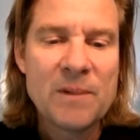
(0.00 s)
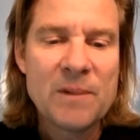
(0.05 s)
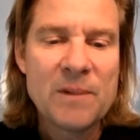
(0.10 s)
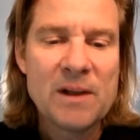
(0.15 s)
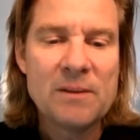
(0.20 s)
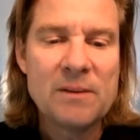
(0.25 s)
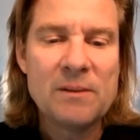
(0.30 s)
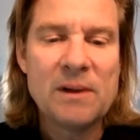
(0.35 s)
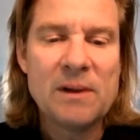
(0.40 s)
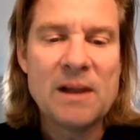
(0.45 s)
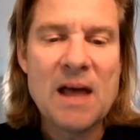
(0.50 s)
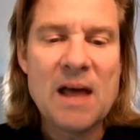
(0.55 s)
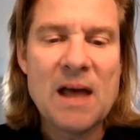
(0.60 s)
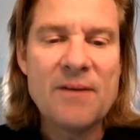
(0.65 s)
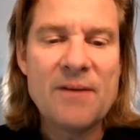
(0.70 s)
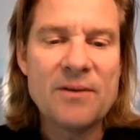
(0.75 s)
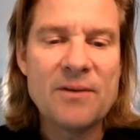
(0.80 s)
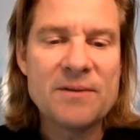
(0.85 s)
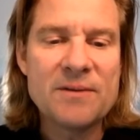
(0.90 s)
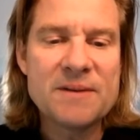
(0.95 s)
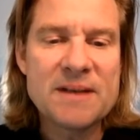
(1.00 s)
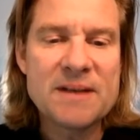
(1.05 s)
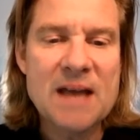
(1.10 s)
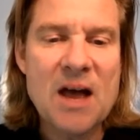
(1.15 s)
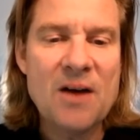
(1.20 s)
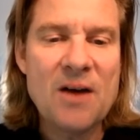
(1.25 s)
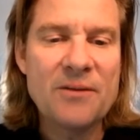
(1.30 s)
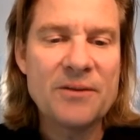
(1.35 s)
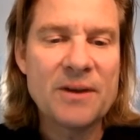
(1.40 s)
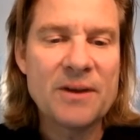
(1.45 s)
love of
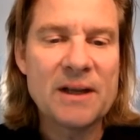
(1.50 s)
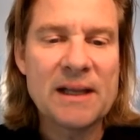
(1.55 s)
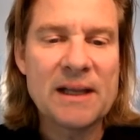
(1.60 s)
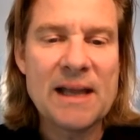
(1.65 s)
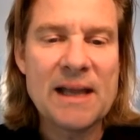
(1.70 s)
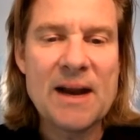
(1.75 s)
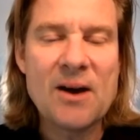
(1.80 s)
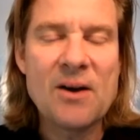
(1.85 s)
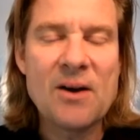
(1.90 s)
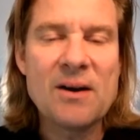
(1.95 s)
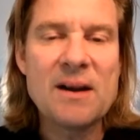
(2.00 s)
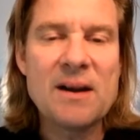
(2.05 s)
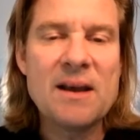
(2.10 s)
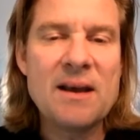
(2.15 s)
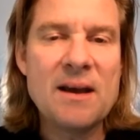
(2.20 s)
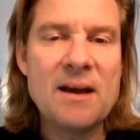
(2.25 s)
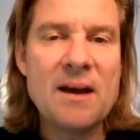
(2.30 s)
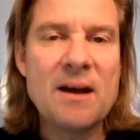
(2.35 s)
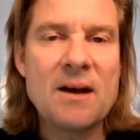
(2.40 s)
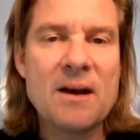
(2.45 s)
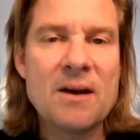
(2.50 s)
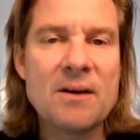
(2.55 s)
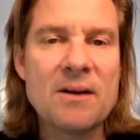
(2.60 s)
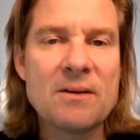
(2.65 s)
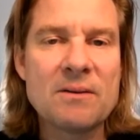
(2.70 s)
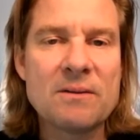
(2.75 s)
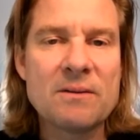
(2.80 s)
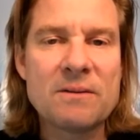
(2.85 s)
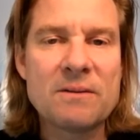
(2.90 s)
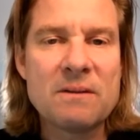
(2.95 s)
self, the clarity
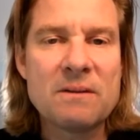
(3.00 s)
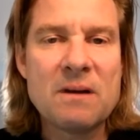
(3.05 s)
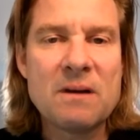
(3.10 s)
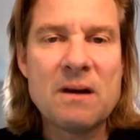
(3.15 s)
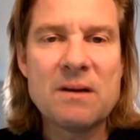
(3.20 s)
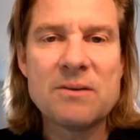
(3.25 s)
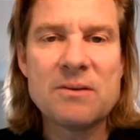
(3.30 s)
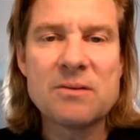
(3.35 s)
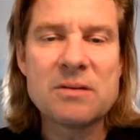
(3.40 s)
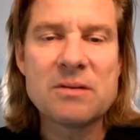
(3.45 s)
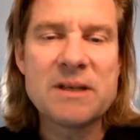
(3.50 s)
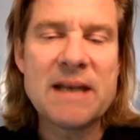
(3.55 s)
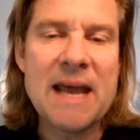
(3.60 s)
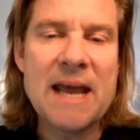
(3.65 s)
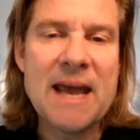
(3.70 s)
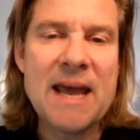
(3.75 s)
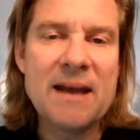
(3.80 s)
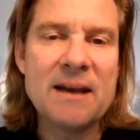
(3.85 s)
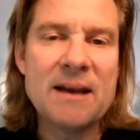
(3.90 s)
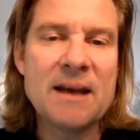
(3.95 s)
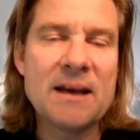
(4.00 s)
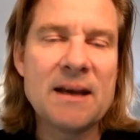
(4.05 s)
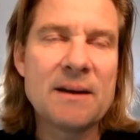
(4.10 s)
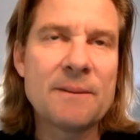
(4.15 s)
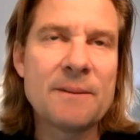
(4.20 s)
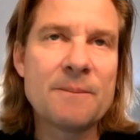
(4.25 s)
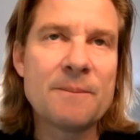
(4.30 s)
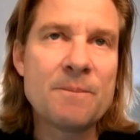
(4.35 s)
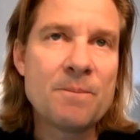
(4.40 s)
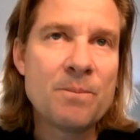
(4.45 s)
of
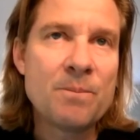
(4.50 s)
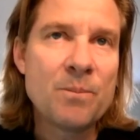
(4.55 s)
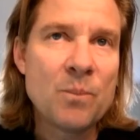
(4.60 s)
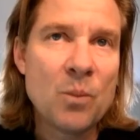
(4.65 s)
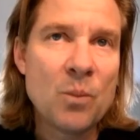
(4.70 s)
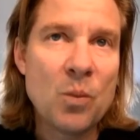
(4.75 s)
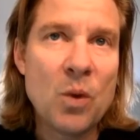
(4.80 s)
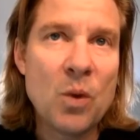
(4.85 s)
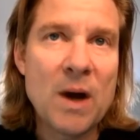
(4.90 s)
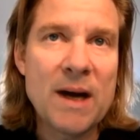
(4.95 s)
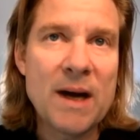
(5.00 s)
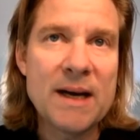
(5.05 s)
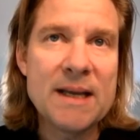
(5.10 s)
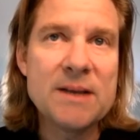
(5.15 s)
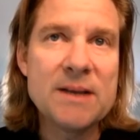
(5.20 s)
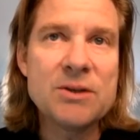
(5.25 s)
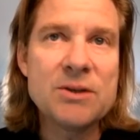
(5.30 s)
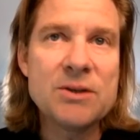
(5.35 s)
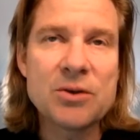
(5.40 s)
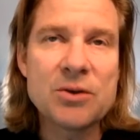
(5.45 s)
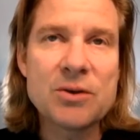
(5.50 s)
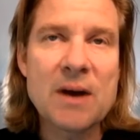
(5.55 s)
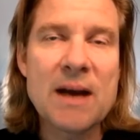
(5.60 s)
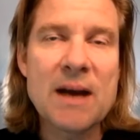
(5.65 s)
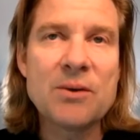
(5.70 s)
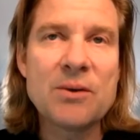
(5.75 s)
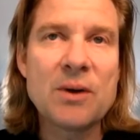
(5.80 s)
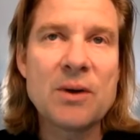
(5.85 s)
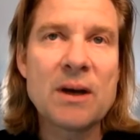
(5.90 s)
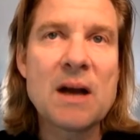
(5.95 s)
understanding what it is you're trying
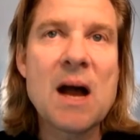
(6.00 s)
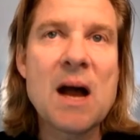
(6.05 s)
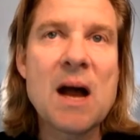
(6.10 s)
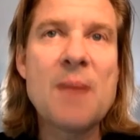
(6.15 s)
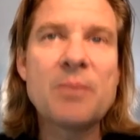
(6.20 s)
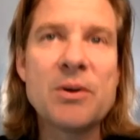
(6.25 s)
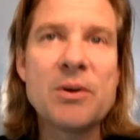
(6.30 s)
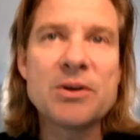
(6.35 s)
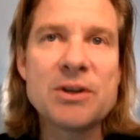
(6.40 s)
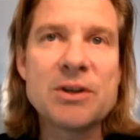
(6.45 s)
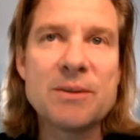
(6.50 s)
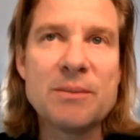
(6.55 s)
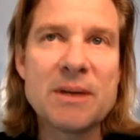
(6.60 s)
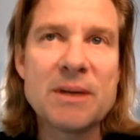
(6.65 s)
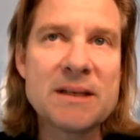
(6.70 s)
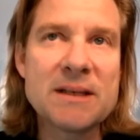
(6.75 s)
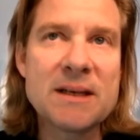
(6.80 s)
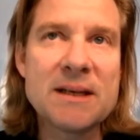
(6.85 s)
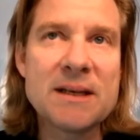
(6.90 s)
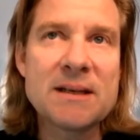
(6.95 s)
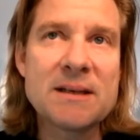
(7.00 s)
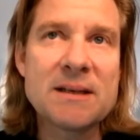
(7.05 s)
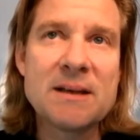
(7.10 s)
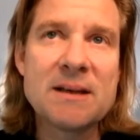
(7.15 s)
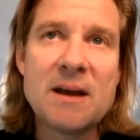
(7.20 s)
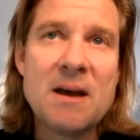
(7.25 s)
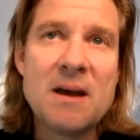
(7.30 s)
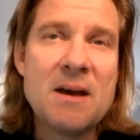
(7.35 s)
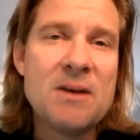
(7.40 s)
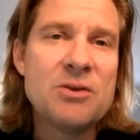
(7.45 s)
to accomplish in business,
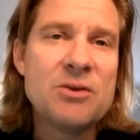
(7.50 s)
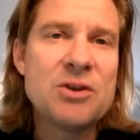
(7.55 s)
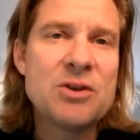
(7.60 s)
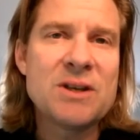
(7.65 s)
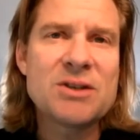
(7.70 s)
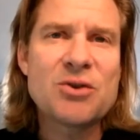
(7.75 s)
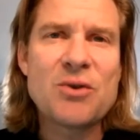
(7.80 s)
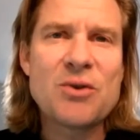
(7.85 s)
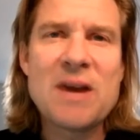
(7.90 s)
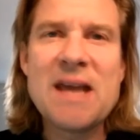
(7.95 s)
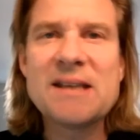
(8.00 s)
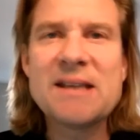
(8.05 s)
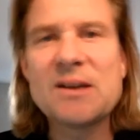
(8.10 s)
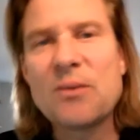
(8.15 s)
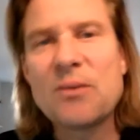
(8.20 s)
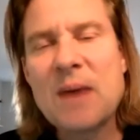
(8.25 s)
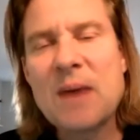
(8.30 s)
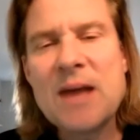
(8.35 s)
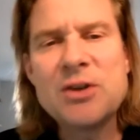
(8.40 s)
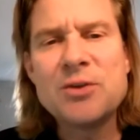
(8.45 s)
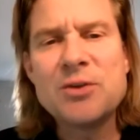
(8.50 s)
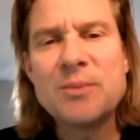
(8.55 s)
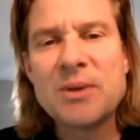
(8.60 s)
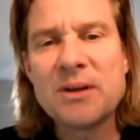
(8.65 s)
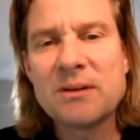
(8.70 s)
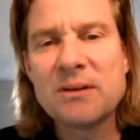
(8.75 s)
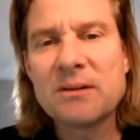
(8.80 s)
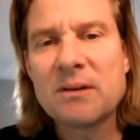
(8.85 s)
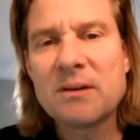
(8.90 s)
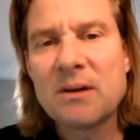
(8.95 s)
just creates a
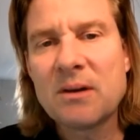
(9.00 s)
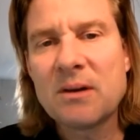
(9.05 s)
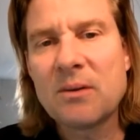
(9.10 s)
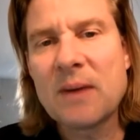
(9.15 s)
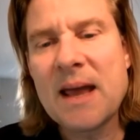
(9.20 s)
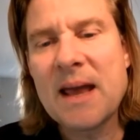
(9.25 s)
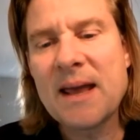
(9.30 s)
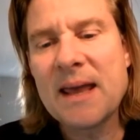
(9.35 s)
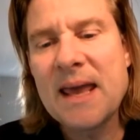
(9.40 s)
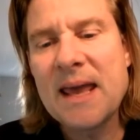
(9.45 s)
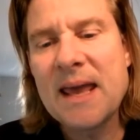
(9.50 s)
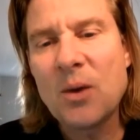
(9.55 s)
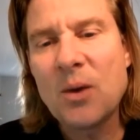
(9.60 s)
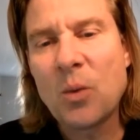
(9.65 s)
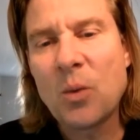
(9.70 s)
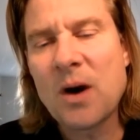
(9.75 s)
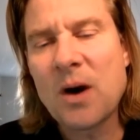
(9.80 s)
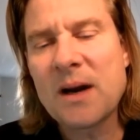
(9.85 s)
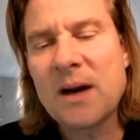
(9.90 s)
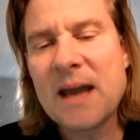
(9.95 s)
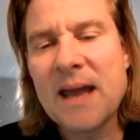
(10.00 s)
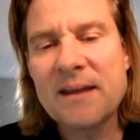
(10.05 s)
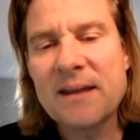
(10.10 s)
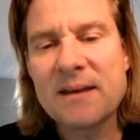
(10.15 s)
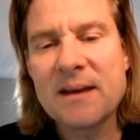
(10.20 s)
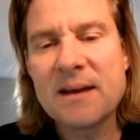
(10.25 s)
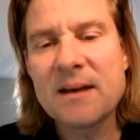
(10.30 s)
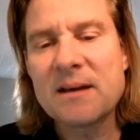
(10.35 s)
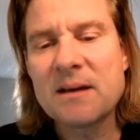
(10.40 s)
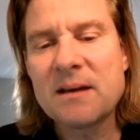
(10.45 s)
regimen around, and a work
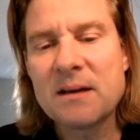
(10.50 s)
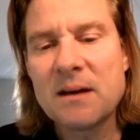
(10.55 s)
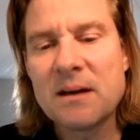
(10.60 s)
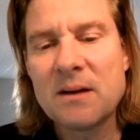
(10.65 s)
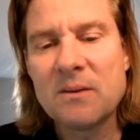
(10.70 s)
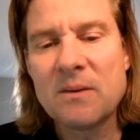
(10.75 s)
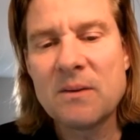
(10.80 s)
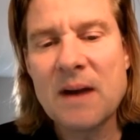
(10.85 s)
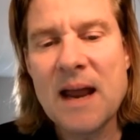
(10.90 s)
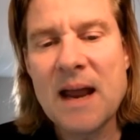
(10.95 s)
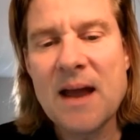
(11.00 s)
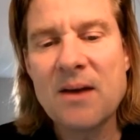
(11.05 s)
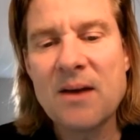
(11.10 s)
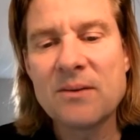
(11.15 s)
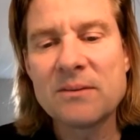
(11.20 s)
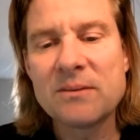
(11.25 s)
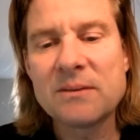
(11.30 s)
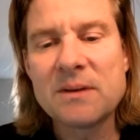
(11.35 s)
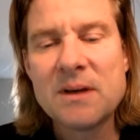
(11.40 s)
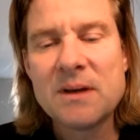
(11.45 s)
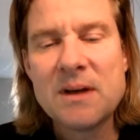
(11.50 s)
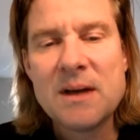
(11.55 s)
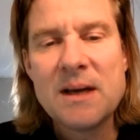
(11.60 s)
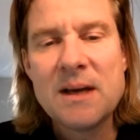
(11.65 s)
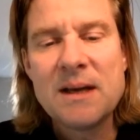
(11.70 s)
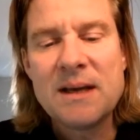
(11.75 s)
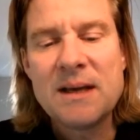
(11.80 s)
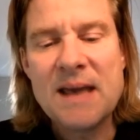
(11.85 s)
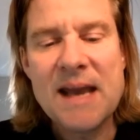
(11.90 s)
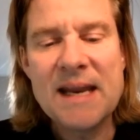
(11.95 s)
ethic around
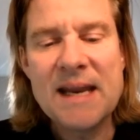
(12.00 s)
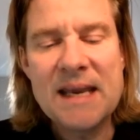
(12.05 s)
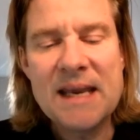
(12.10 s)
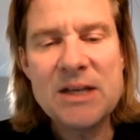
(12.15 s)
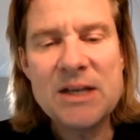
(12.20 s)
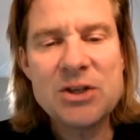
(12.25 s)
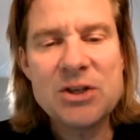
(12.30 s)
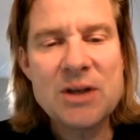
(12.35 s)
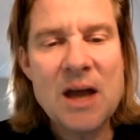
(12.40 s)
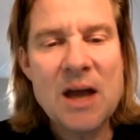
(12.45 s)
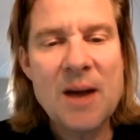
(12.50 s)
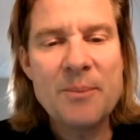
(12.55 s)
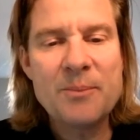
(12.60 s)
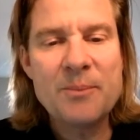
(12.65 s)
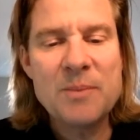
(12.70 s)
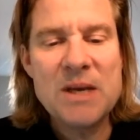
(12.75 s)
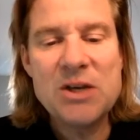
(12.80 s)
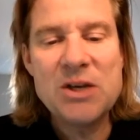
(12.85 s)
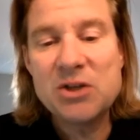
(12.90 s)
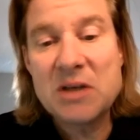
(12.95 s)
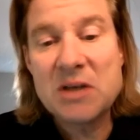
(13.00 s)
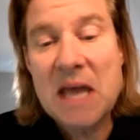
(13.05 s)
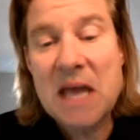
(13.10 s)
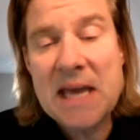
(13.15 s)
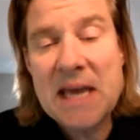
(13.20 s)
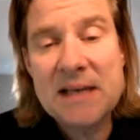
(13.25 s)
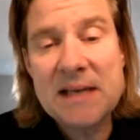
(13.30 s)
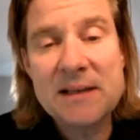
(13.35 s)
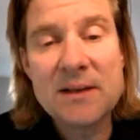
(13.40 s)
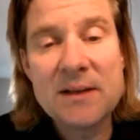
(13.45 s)
getting up each
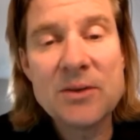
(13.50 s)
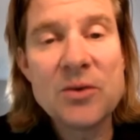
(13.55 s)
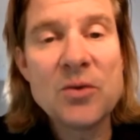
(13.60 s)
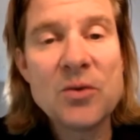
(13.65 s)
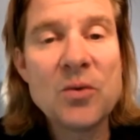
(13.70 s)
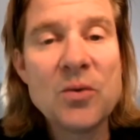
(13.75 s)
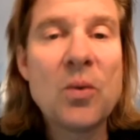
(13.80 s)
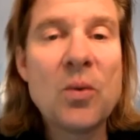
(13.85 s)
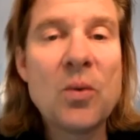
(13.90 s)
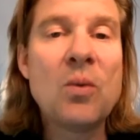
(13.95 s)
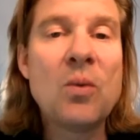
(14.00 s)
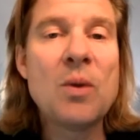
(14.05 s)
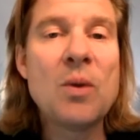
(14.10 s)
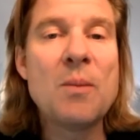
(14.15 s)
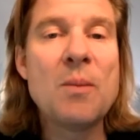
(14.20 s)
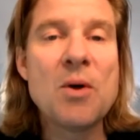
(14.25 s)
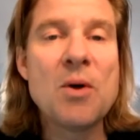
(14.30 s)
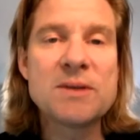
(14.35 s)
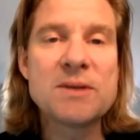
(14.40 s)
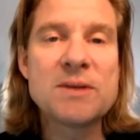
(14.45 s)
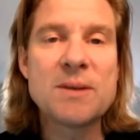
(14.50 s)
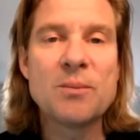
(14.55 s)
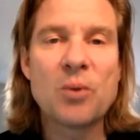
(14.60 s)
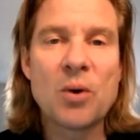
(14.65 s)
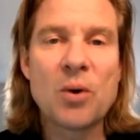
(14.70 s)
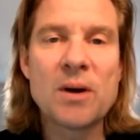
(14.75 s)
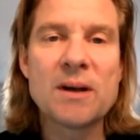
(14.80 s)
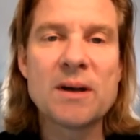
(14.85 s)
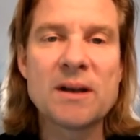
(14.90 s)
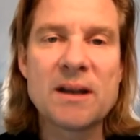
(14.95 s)
day to do the most
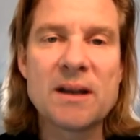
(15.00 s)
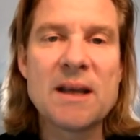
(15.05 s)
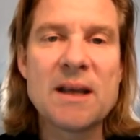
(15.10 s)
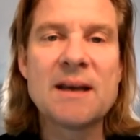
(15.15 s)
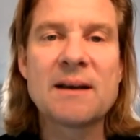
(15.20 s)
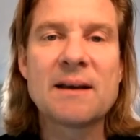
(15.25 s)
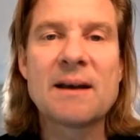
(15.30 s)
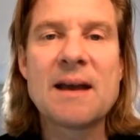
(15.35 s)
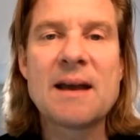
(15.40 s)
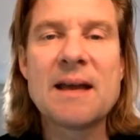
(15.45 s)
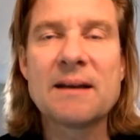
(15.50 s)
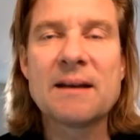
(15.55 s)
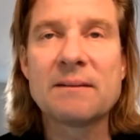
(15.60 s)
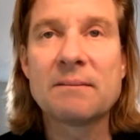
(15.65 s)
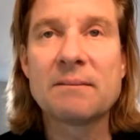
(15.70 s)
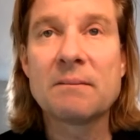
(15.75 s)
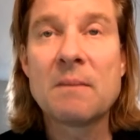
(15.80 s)
important thing. And